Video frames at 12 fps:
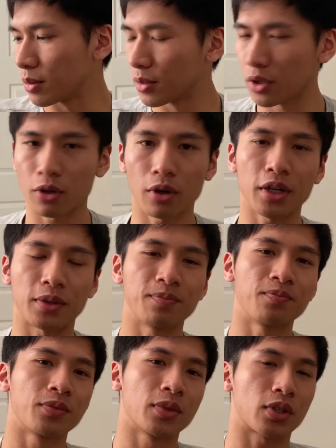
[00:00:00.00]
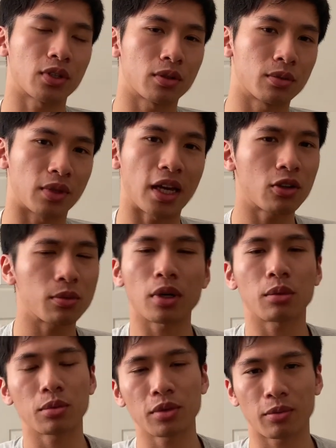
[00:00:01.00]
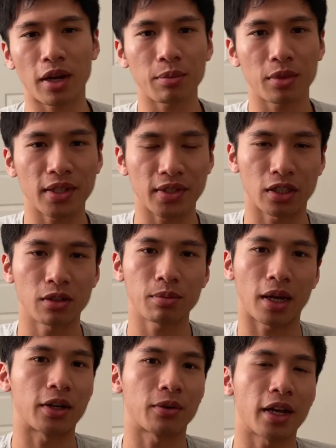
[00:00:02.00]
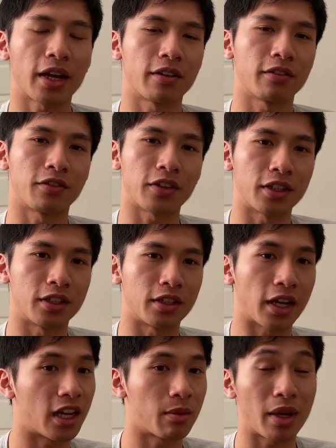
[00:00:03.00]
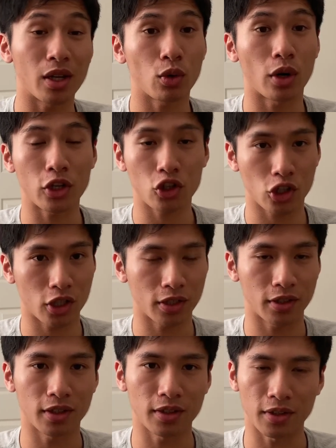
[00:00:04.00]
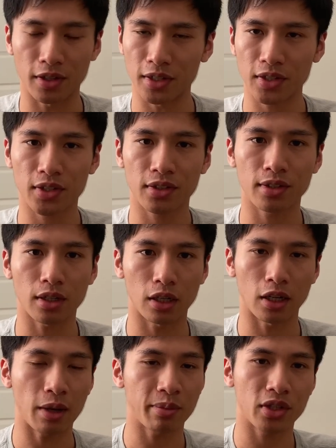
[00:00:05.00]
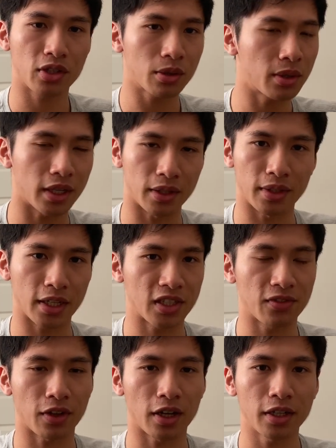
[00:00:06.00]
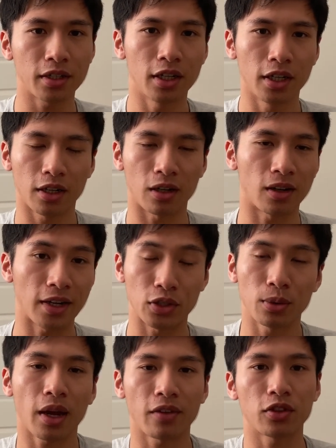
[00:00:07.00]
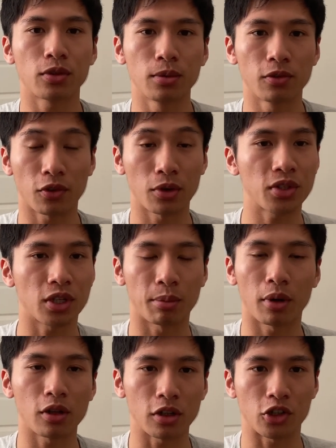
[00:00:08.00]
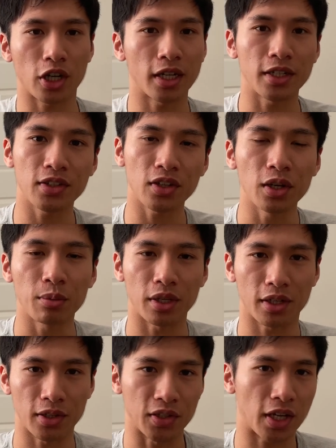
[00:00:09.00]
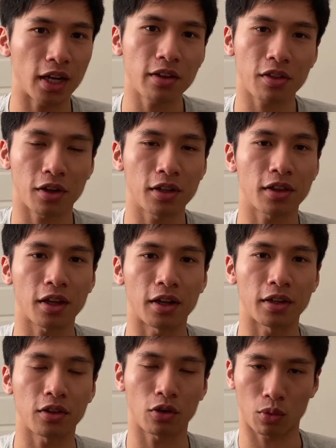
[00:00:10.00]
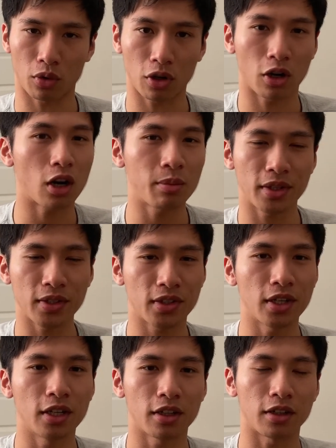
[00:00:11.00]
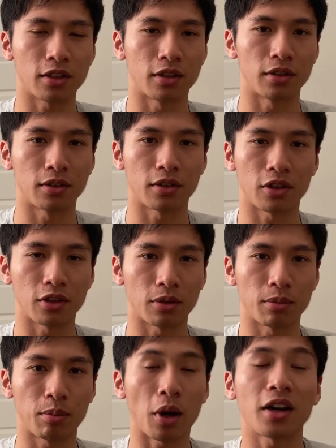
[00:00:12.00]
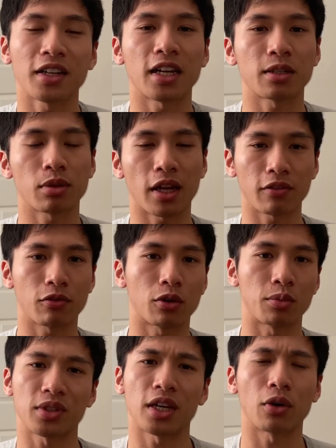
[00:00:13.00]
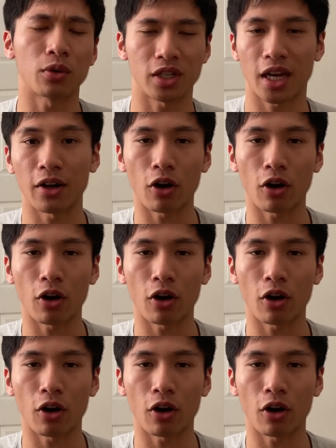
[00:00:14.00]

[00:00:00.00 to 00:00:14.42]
All right, so that'll probably wrap things up. I don't have an AMA question this uh, episode, and that's fine. Uh, I do have to first apologize because I thought that there were comments in the podcast platforms that only had